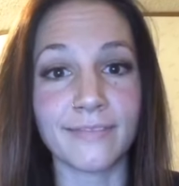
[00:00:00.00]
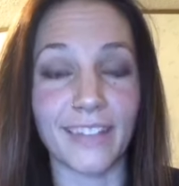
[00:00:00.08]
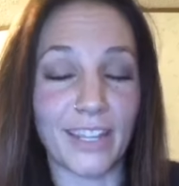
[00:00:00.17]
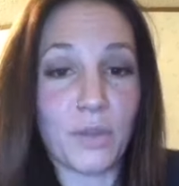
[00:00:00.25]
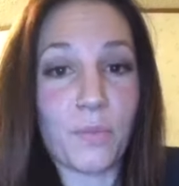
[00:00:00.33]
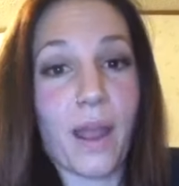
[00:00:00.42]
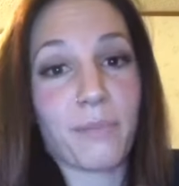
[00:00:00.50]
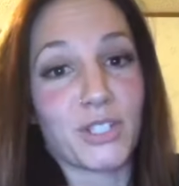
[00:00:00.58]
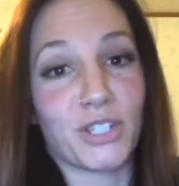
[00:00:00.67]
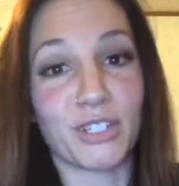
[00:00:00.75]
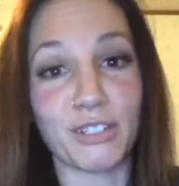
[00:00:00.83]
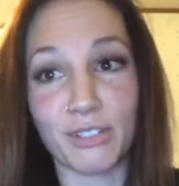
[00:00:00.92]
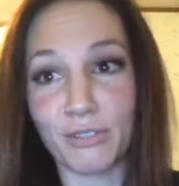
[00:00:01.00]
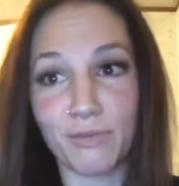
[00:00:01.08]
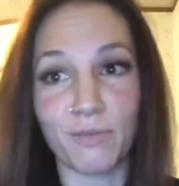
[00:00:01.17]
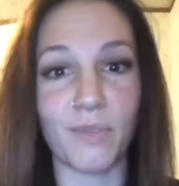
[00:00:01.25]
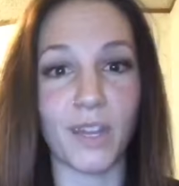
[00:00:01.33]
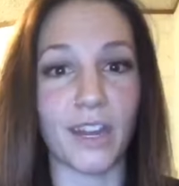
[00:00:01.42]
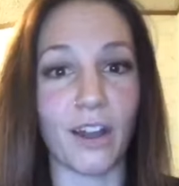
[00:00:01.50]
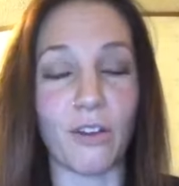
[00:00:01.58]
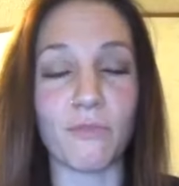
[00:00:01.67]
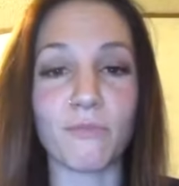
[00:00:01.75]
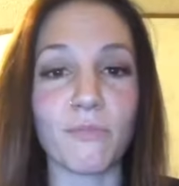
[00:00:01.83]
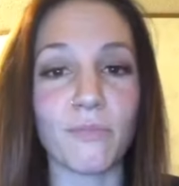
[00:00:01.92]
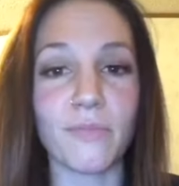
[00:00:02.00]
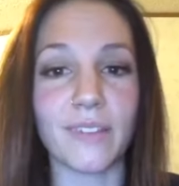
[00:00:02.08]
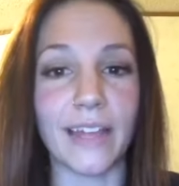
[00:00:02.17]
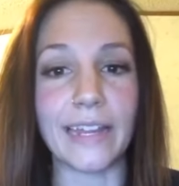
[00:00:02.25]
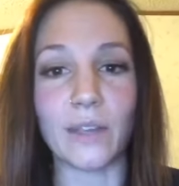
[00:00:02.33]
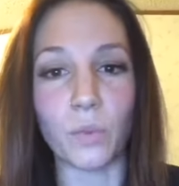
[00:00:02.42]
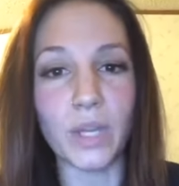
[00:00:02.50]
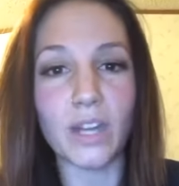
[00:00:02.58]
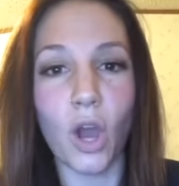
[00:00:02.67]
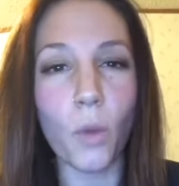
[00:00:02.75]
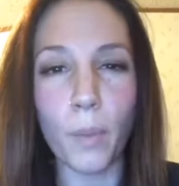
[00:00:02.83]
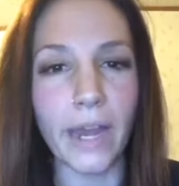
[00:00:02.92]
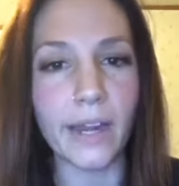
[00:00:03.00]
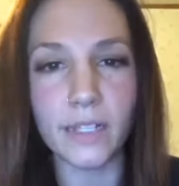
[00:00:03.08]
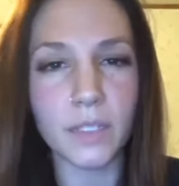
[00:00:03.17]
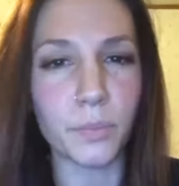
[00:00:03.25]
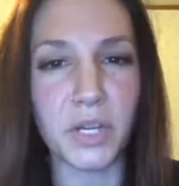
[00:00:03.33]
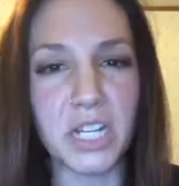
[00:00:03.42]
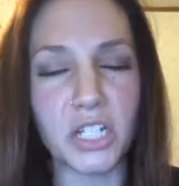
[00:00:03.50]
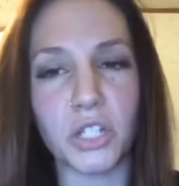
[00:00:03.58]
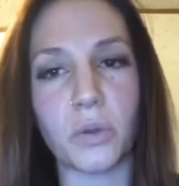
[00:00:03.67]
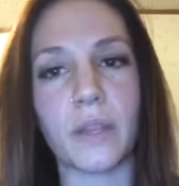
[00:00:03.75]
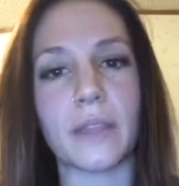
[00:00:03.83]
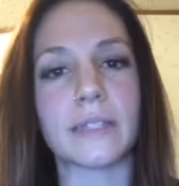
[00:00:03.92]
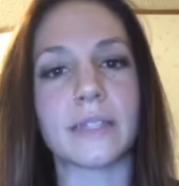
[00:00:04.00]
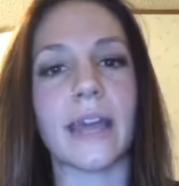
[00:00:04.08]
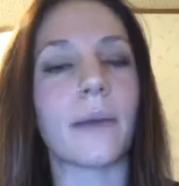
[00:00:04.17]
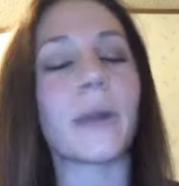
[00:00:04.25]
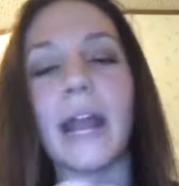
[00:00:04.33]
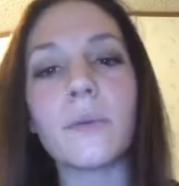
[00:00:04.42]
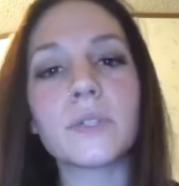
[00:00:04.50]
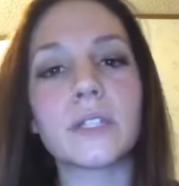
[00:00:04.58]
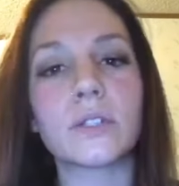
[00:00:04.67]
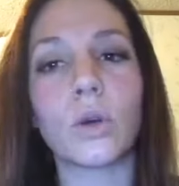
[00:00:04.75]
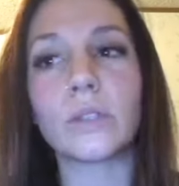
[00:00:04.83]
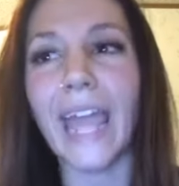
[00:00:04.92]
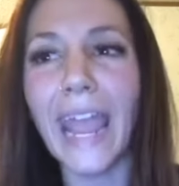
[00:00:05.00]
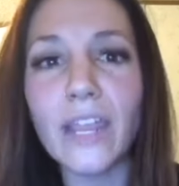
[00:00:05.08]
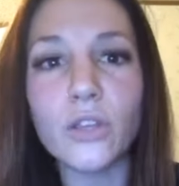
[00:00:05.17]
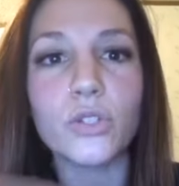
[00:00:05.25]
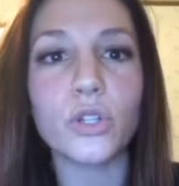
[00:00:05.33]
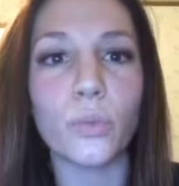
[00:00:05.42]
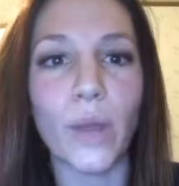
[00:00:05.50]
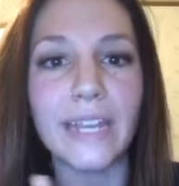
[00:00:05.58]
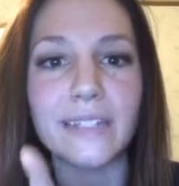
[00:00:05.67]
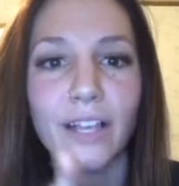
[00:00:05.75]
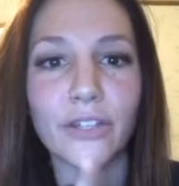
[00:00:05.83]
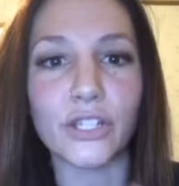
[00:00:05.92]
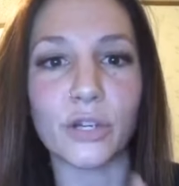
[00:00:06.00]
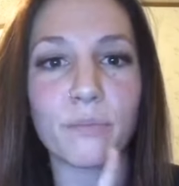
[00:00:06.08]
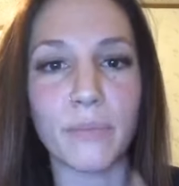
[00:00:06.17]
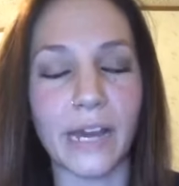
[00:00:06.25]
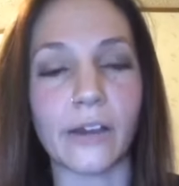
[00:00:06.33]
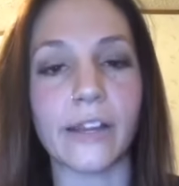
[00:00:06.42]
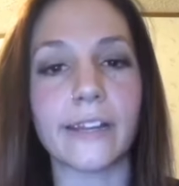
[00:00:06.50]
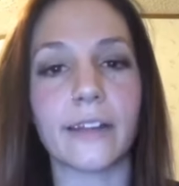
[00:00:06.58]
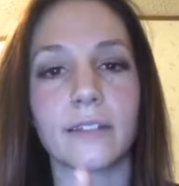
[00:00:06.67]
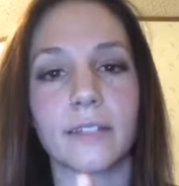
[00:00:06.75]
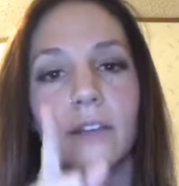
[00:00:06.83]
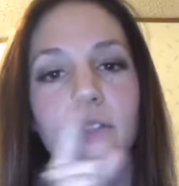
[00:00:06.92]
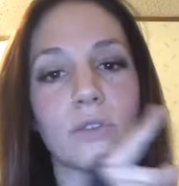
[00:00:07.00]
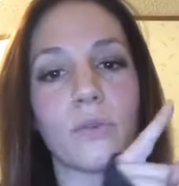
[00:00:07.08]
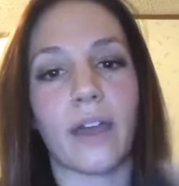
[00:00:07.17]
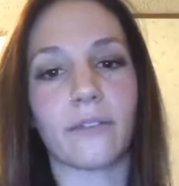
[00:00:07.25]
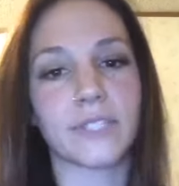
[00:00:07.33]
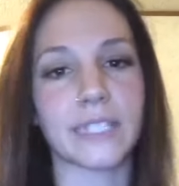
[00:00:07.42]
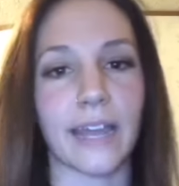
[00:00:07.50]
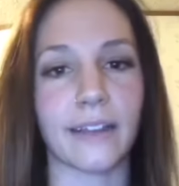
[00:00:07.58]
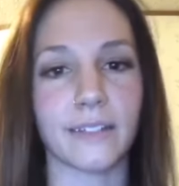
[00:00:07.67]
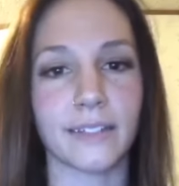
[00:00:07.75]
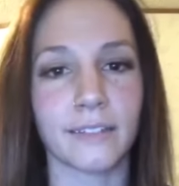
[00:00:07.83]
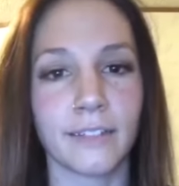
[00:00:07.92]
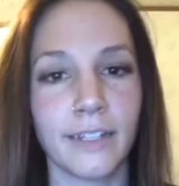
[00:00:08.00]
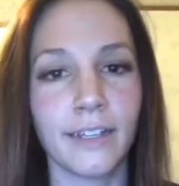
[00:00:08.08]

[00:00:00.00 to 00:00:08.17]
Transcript: Like, you probably shouldn't, you know, like we know parents preach you and this and that, but I wasn't told, hey, you should wait till you're married until you have sex.